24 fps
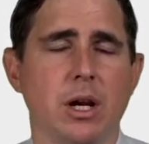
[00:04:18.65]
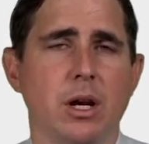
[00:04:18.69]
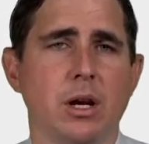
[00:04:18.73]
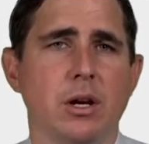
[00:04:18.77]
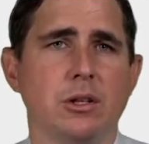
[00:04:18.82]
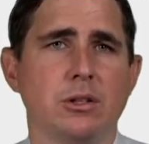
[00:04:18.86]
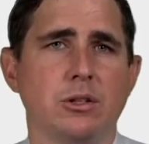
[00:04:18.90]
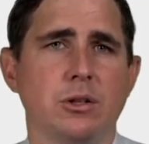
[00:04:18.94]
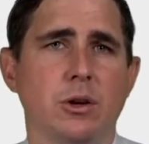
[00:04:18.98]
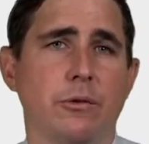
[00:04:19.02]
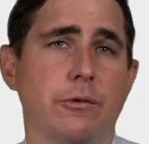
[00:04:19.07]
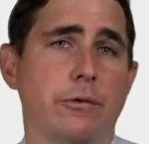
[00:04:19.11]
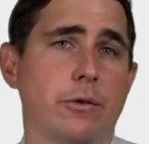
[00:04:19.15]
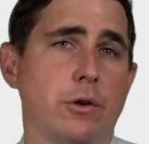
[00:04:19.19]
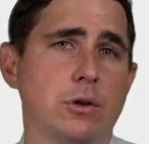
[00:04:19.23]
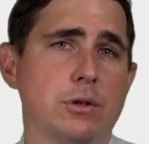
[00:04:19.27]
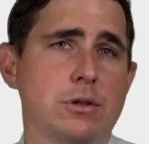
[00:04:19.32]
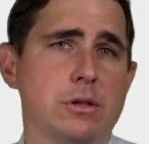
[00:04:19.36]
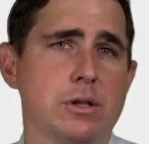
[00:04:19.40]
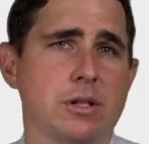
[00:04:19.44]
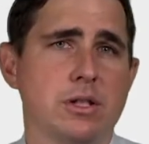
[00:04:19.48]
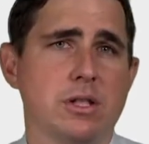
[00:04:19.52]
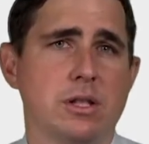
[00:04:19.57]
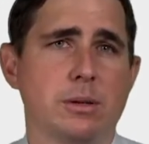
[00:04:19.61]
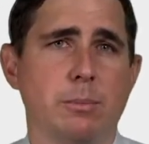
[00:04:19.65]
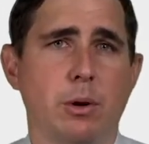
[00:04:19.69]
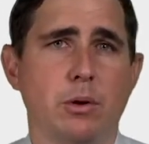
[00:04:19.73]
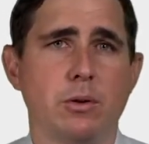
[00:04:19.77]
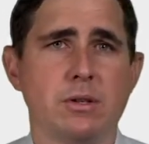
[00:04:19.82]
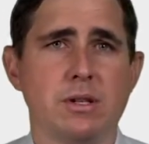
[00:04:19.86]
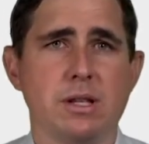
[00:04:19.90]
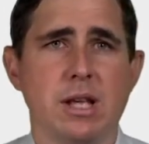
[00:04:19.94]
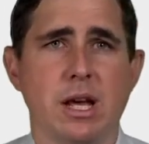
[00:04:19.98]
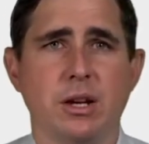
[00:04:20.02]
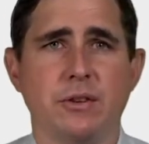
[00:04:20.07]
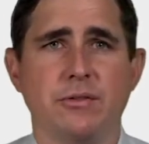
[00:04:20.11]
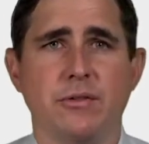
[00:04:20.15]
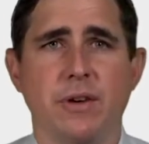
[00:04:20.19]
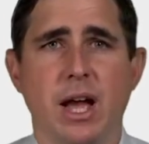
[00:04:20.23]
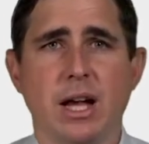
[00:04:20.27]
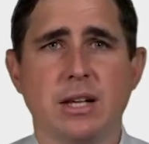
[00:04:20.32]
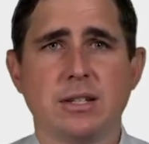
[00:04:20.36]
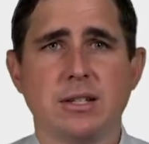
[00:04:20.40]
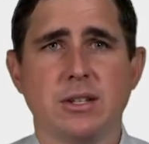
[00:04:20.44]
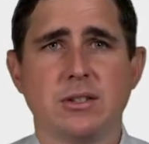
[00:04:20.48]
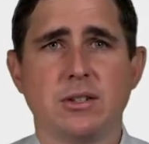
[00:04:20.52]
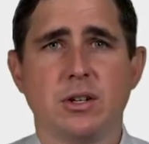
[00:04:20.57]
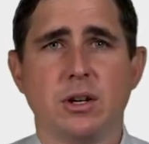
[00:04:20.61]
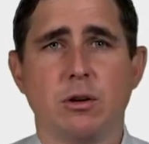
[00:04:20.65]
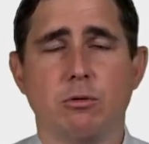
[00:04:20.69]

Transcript: So first, let's suppose that FactSet's going to